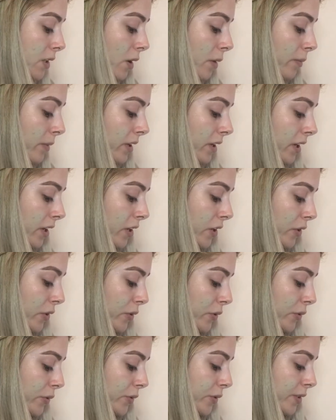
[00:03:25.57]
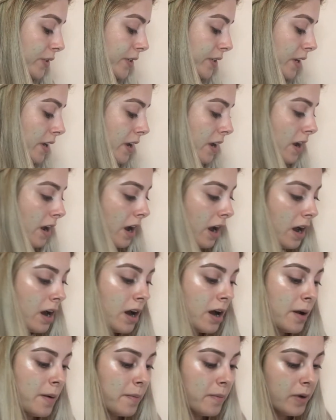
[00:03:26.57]
So I'm gonna use
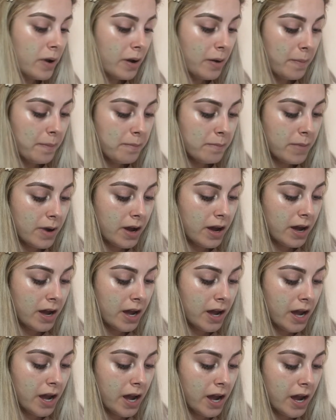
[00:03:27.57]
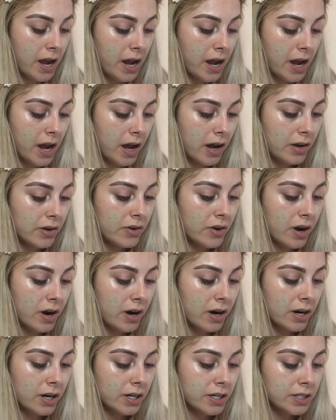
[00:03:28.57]
my
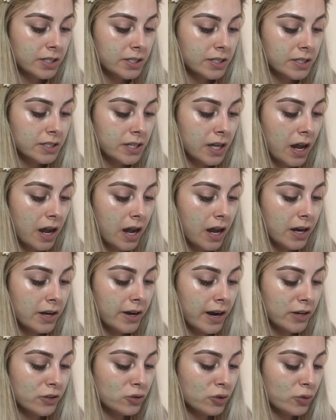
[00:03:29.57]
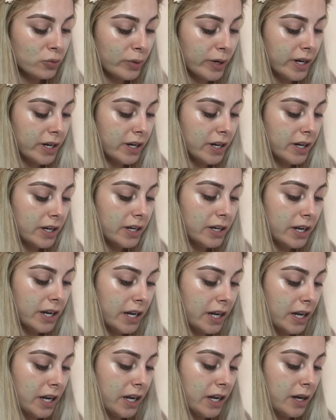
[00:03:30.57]
NARS Natural Radiant
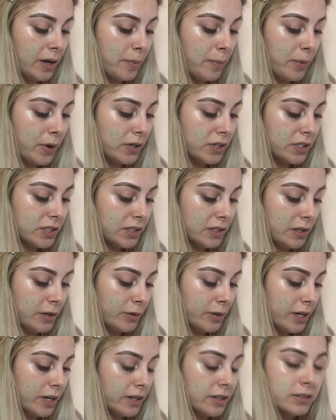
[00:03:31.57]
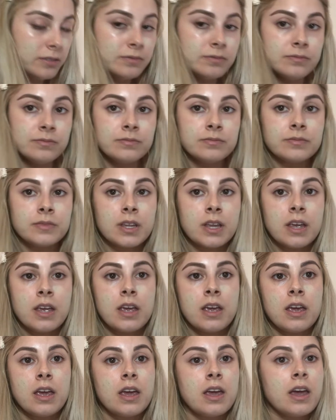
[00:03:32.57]
in Barcelona.
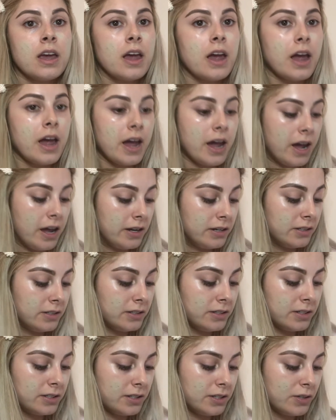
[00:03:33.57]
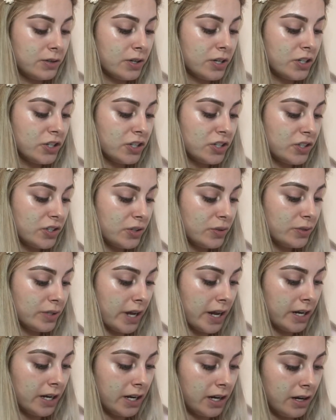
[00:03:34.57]
And you can just use
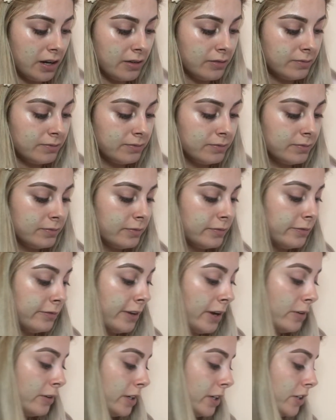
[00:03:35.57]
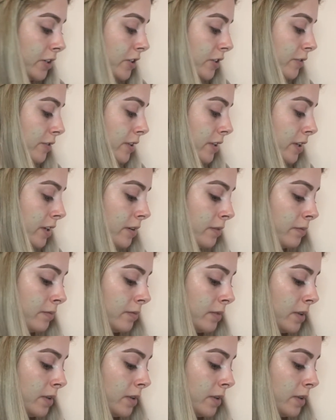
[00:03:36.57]
any foundation really.